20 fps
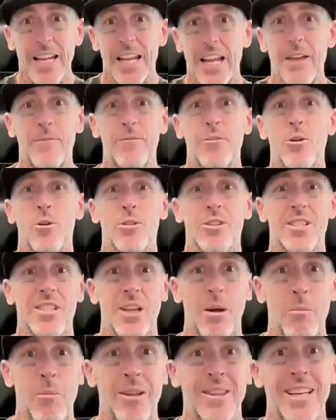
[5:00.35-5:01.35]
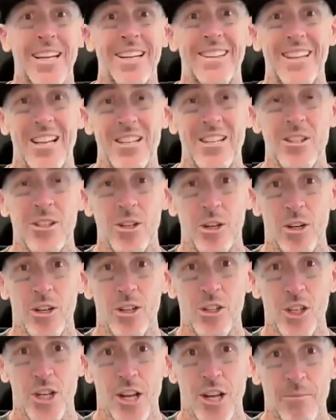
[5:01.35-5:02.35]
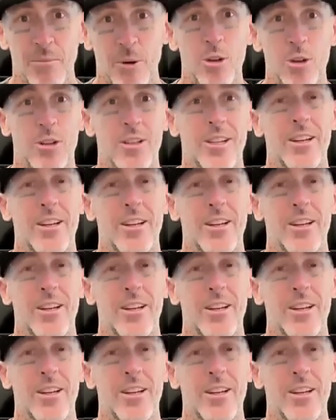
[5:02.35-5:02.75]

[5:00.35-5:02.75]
If you're someone that doesn't go to gym or you're